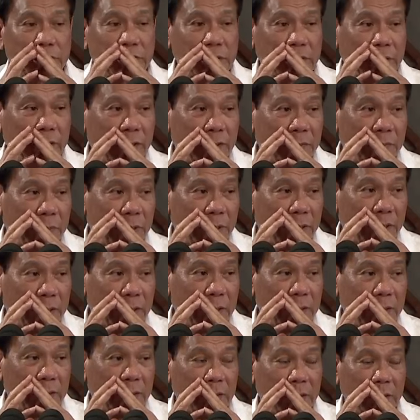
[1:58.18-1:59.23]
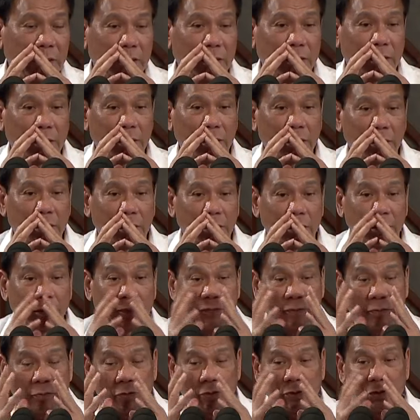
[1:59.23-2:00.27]
signed by
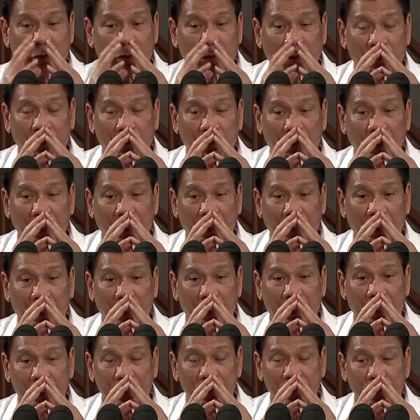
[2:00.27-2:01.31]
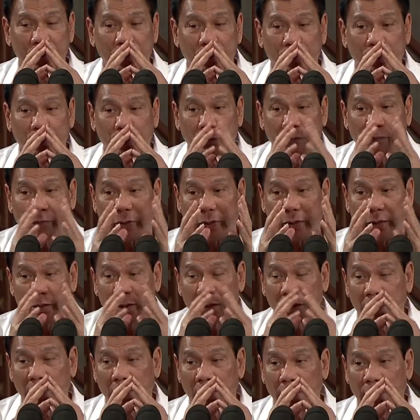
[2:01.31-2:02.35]
even with the Norway guys who
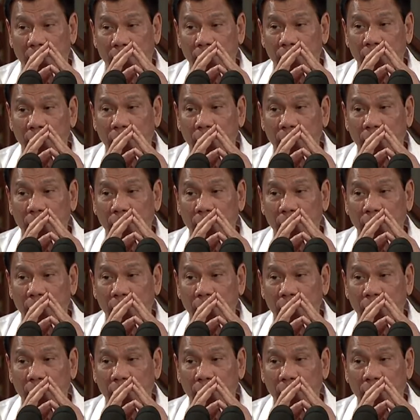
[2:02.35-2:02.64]
provided the